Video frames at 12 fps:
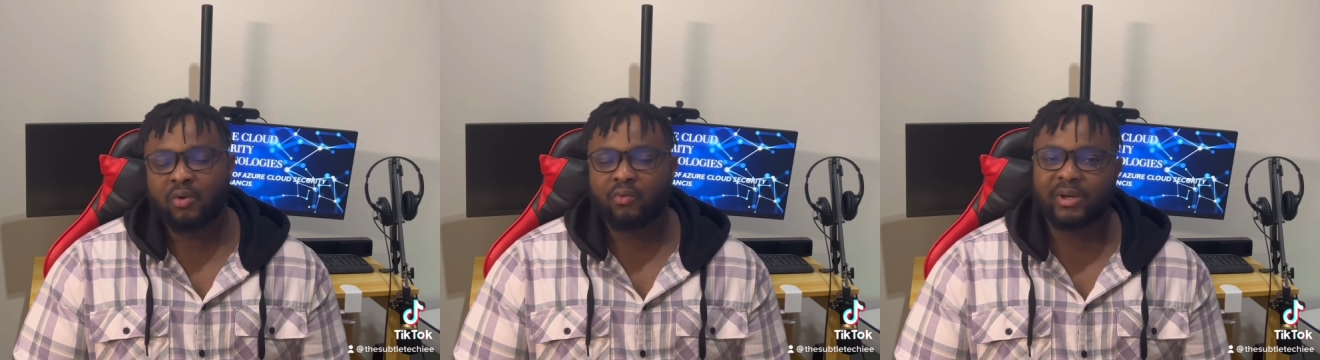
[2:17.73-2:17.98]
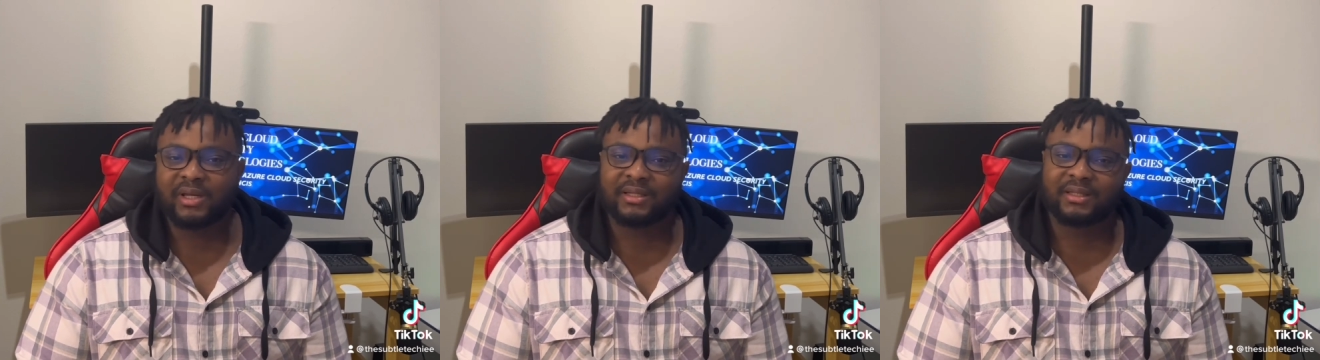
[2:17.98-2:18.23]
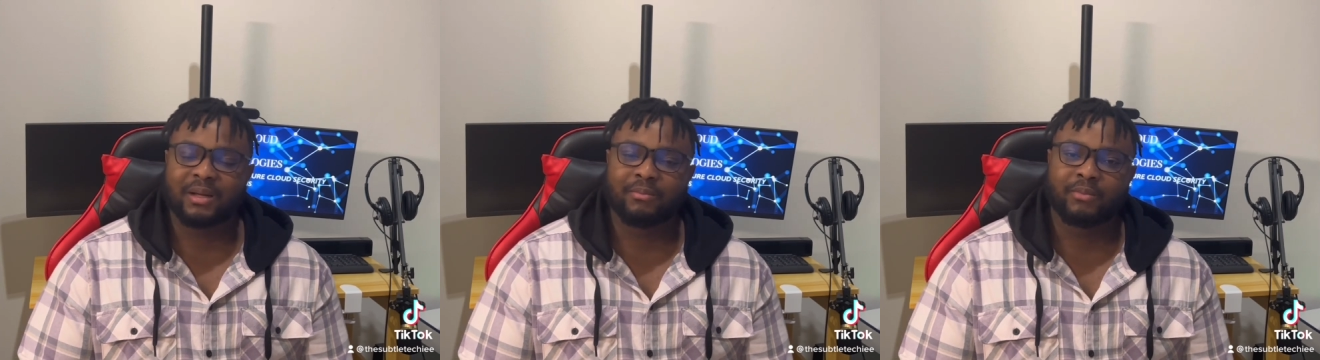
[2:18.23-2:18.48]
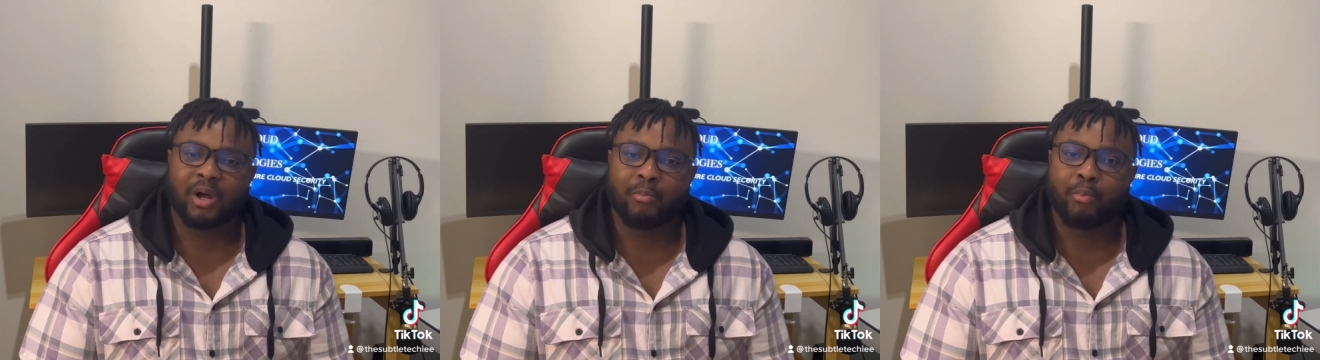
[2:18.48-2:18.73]
with the
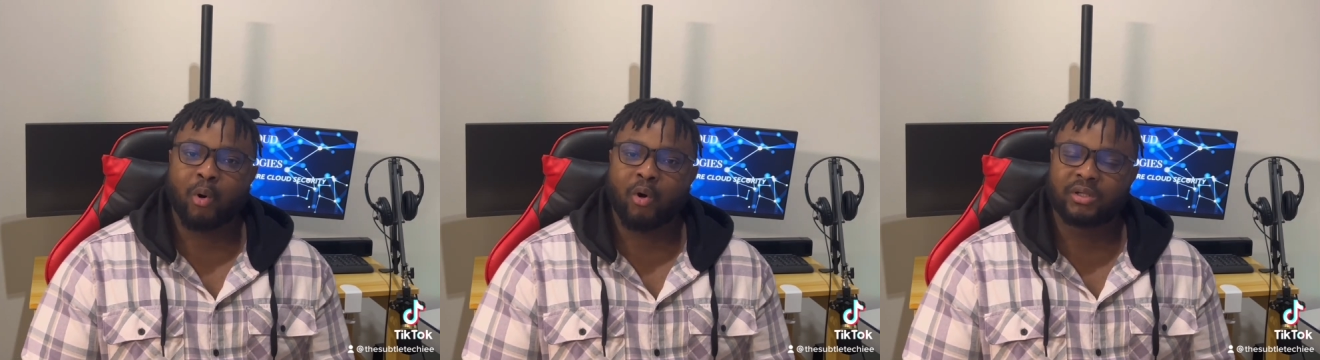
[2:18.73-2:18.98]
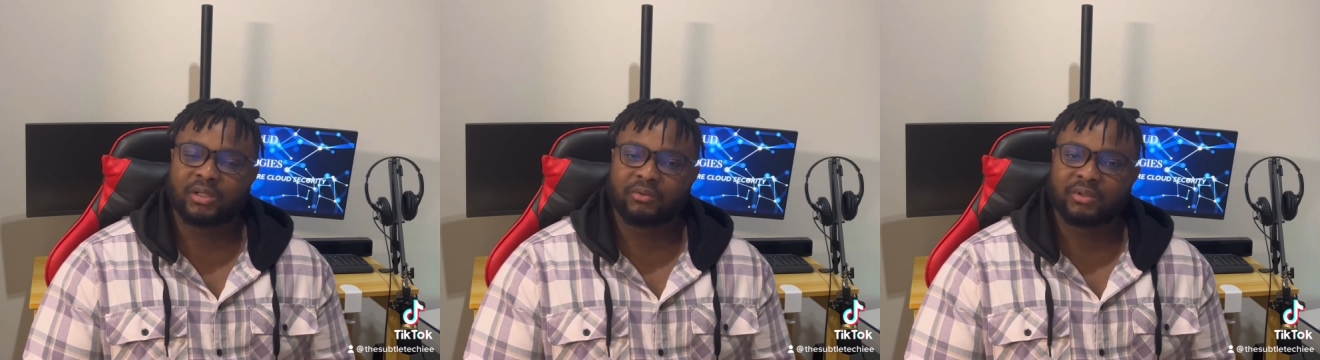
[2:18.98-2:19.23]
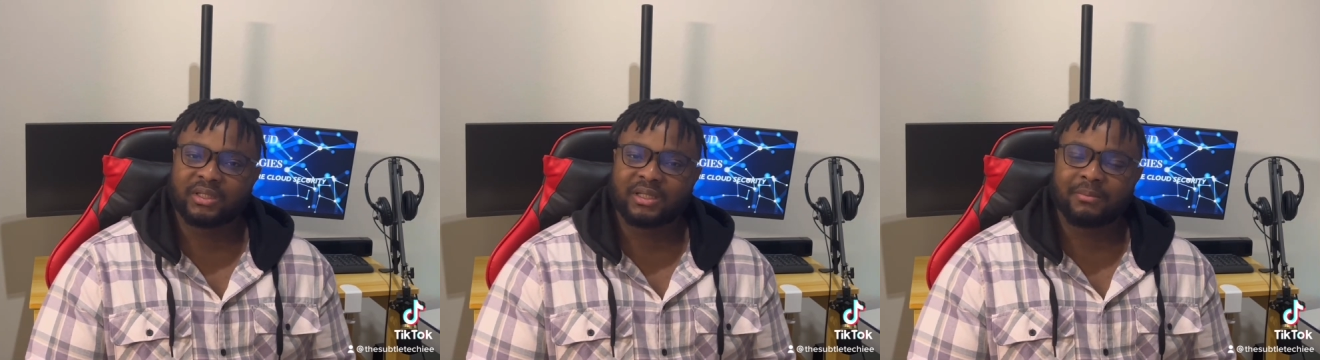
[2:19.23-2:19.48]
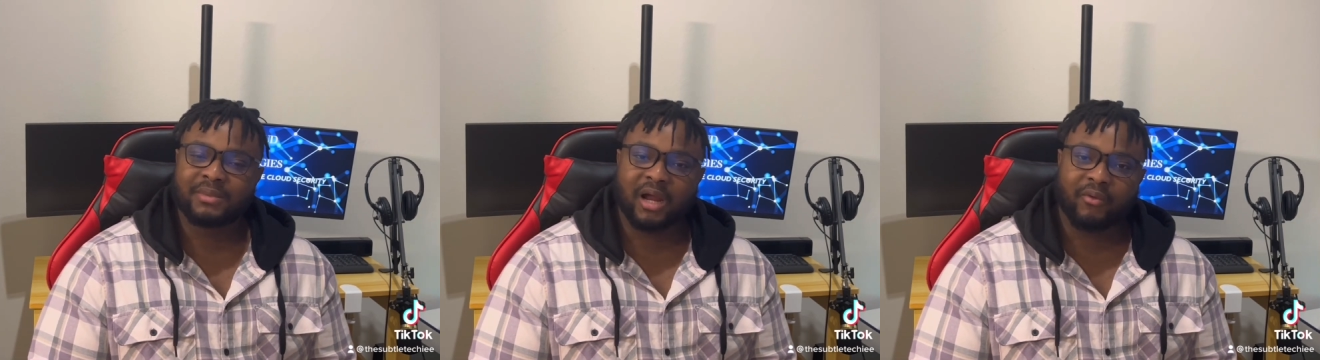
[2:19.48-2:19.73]
same ports and on the
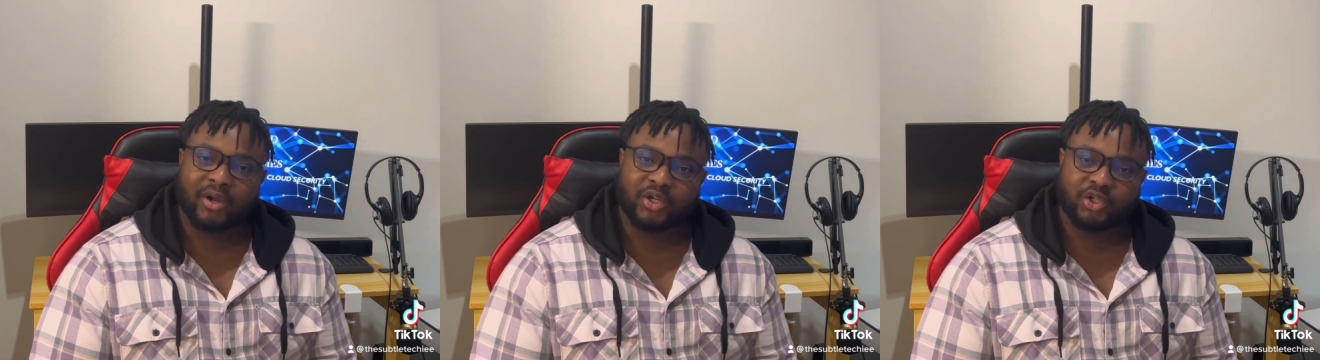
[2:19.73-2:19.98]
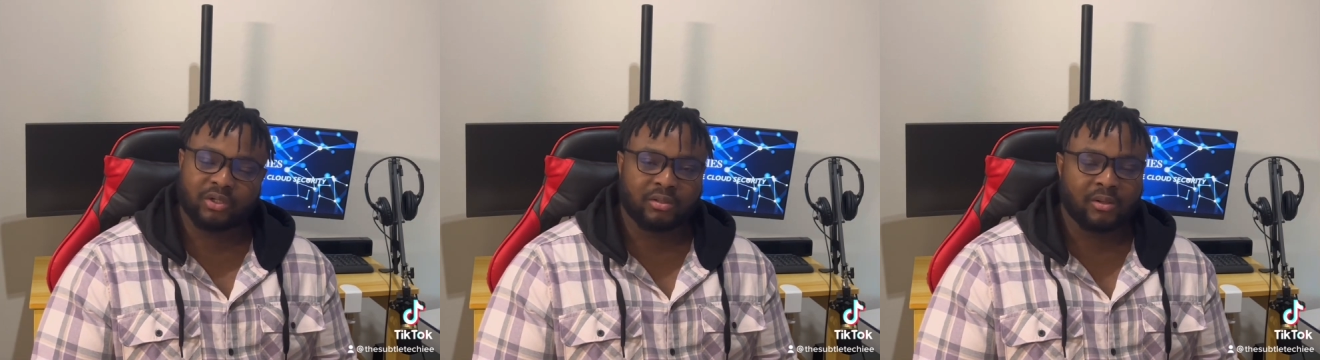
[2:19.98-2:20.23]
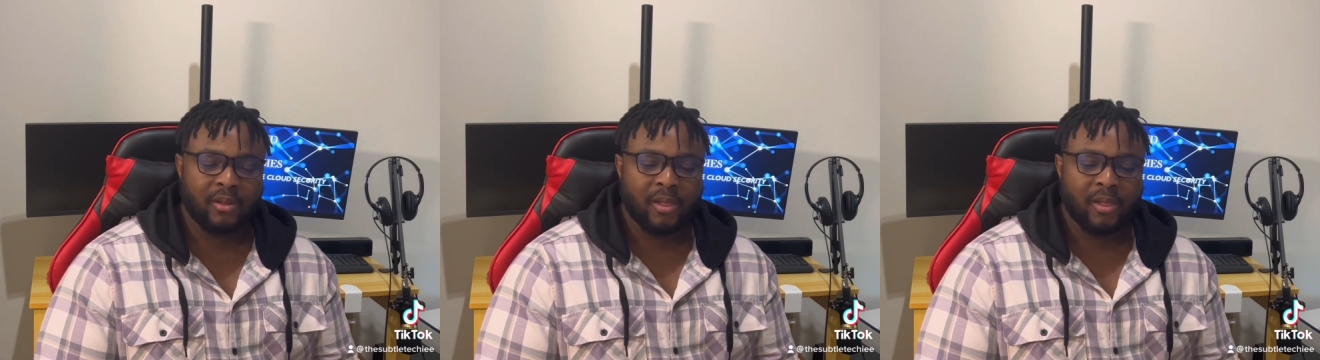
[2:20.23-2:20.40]
same direction